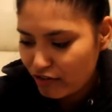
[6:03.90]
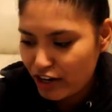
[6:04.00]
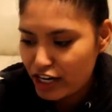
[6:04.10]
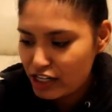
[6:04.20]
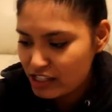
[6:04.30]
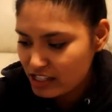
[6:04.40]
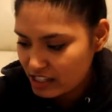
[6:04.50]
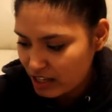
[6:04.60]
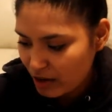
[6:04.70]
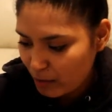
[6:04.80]
So
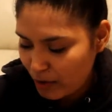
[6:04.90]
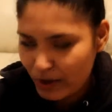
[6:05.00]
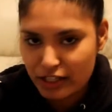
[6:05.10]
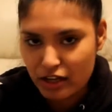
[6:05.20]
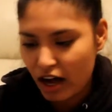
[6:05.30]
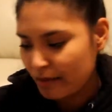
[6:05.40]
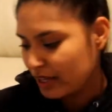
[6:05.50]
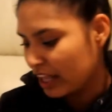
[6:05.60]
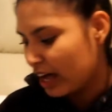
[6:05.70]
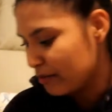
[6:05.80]
first, we
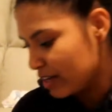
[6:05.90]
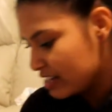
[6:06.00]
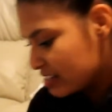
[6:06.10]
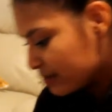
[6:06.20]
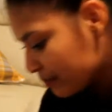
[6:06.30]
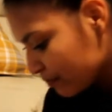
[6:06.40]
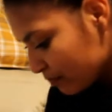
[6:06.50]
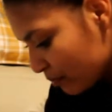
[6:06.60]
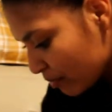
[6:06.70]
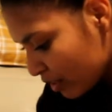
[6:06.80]
went to Hobby
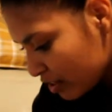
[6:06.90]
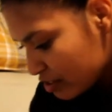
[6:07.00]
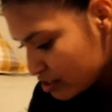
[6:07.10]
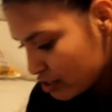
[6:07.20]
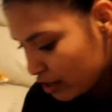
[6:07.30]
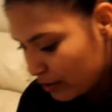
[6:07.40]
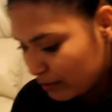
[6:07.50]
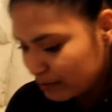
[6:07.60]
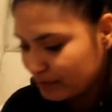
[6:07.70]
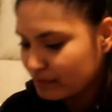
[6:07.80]
Lobbies. Um,
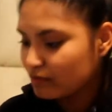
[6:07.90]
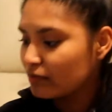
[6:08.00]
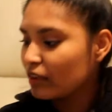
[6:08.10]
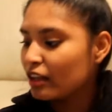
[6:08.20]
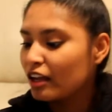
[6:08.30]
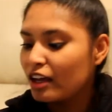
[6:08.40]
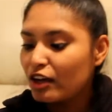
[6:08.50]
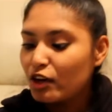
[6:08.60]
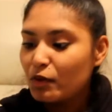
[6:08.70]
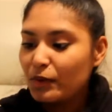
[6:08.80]
so
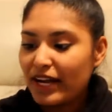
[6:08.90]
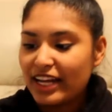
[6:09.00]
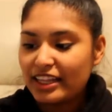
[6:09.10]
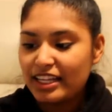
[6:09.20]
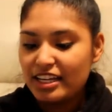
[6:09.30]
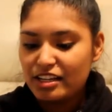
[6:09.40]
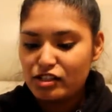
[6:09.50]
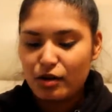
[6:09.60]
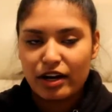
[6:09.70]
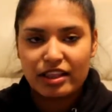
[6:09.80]
we
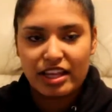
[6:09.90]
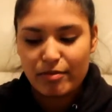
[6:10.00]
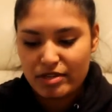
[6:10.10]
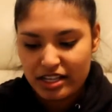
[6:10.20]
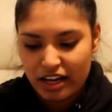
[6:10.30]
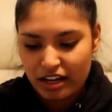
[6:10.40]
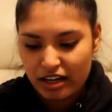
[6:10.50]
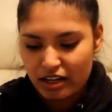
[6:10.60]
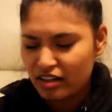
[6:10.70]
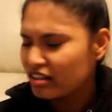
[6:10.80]
got the, so our
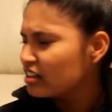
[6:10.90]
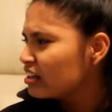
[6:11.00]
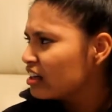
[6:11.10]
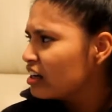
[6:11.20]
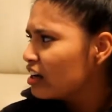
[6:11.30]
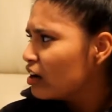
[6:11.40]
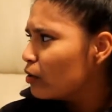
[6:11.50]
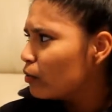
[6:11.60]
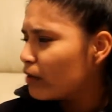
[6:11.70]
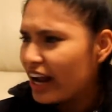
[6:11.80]
theme is like
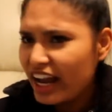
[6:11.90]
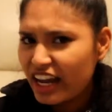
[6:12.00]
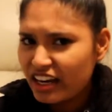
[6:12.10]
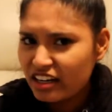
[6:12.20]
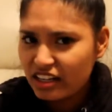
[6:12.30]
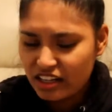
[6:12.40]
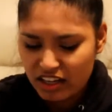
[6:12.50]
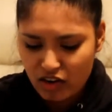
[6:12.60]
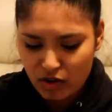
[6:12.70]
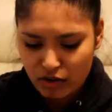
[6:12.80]

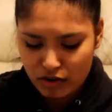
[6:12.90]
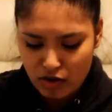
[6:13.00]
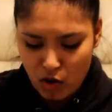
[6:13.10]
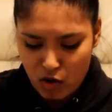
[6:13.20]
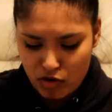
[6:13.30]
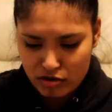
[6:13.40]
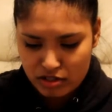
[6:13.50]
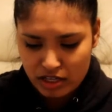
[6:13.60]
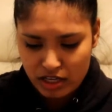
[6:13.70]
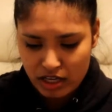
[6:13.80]
red,
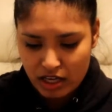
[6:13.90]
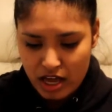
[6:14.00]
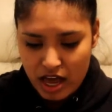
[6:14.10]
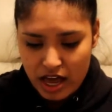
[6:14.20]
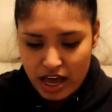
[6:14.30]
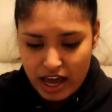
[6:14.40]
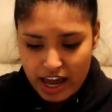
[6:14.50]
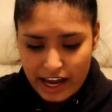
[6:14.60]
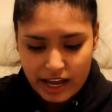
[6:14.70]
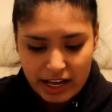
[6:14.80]
gold,
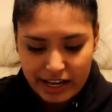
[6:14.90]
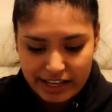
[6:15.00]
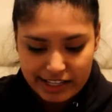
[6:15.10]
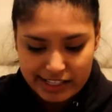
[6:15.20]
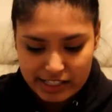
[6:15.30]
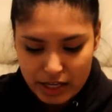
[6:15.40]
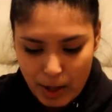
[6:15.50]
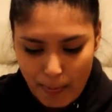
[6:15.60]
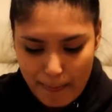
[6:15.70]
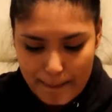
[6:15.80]

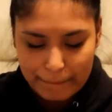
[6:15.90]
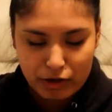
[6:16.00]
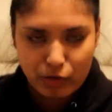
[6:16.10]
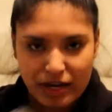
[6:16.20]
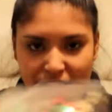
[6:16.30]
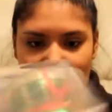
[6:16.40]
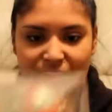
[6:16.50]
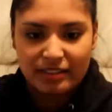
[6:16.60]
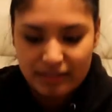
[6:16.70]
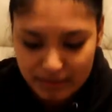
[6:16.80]
and
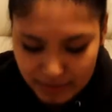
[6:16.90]
green.